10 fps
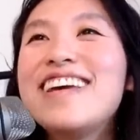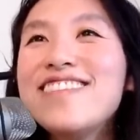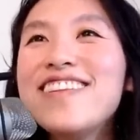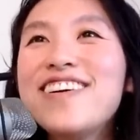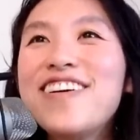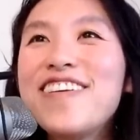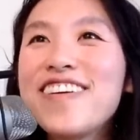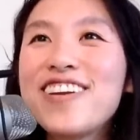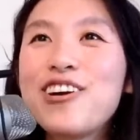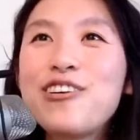even though,
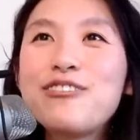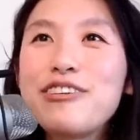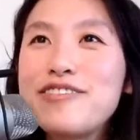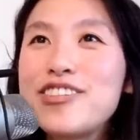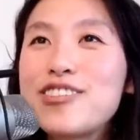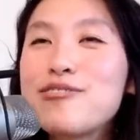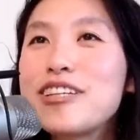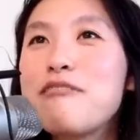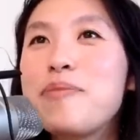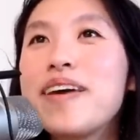you know, we've just
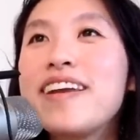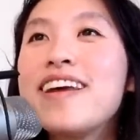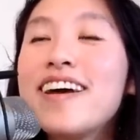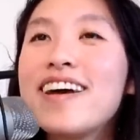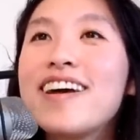really been